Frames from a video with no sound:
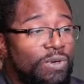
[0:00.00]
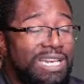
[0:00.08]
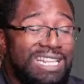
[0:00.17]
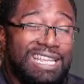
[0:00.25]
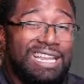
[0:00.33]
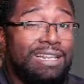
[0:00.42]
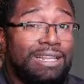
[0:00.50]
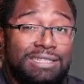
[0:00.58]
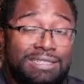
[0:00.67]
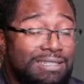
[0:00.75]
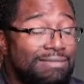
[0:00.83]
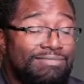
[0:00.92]
Anything
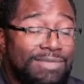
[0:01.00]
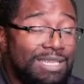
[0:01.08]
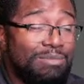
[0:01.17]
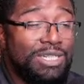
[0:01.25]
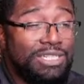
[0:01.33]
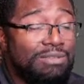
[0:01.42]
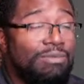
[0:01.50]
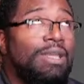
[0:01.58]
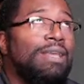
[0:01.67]
that's can be sh-